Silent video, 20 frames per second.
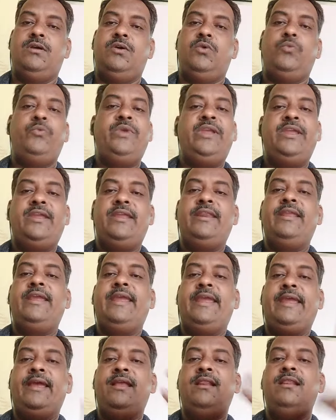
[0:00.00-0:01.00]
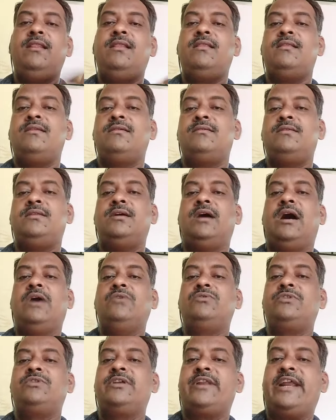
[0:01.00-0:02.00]
We inhale the
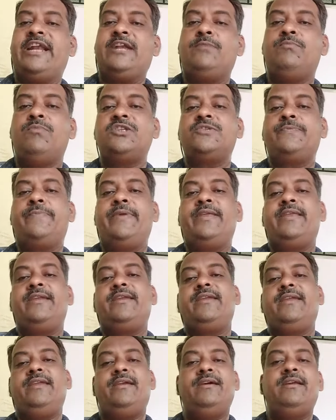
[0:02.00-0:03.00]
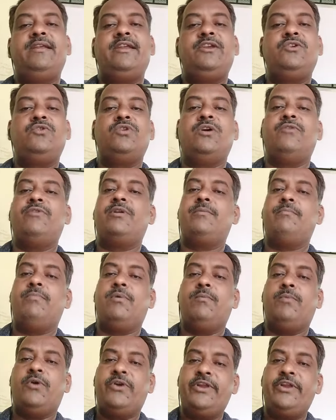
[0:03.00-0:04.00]
outer atmospheric air into our
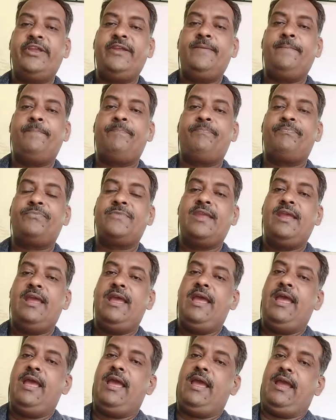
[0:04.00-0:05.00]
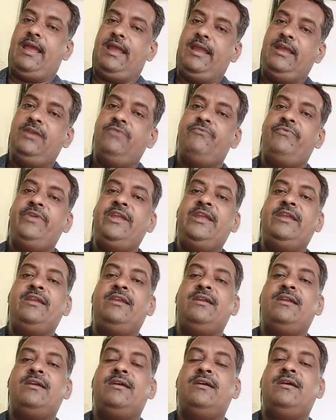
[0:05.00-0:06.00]
body, and
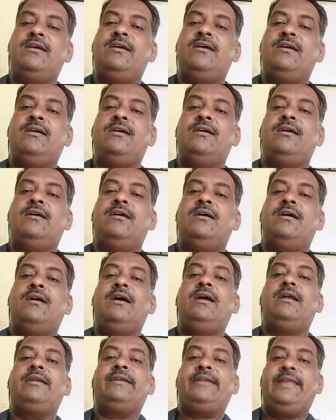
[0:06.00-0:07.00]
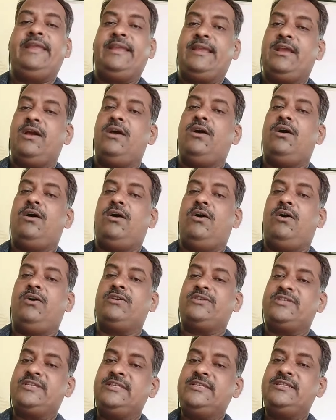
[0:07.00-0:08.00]
we take
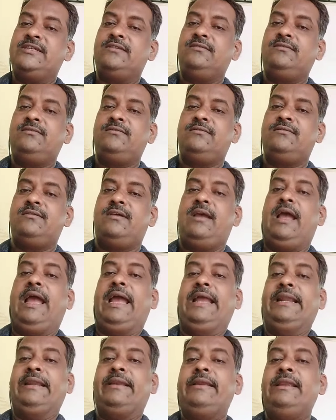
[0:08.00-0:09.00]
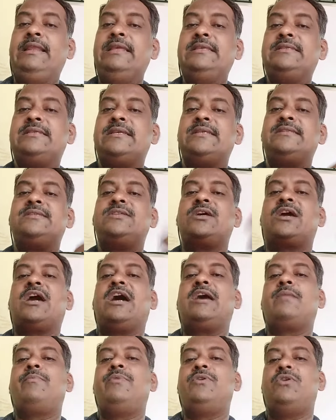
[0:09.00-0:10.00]
oxygen and releases the
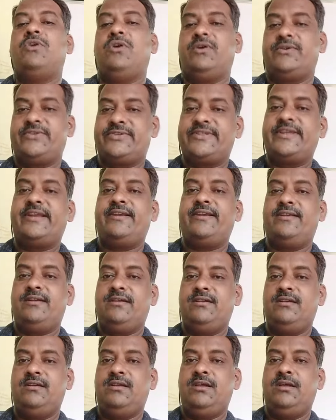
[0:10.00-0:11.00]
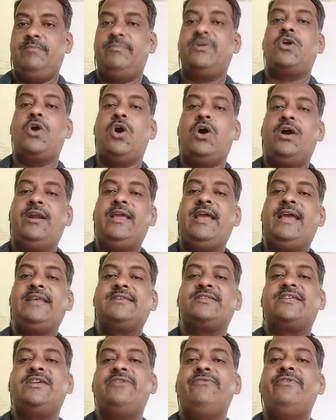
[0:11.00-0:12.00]
carbon dioxide. But God has
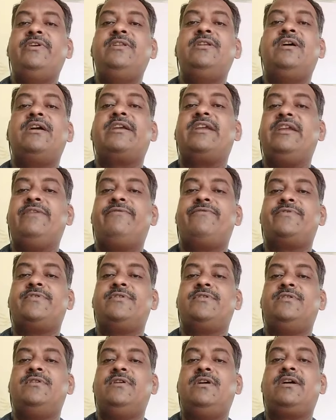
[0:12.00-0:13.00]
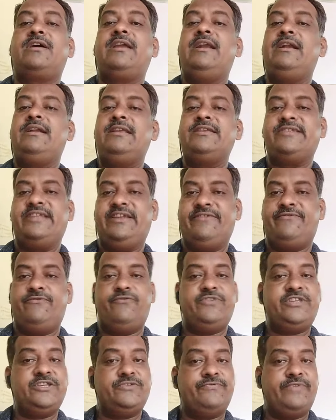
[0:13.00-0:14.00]
given a gift, a greatest gift,
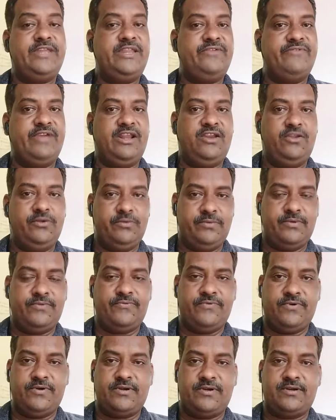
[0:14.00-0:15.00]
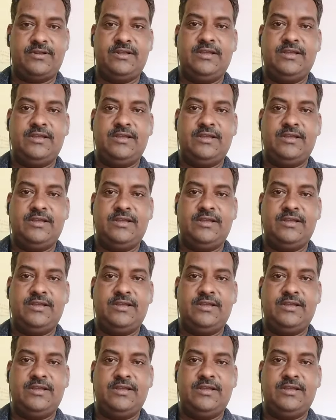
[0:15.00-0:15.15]
which is very valuable for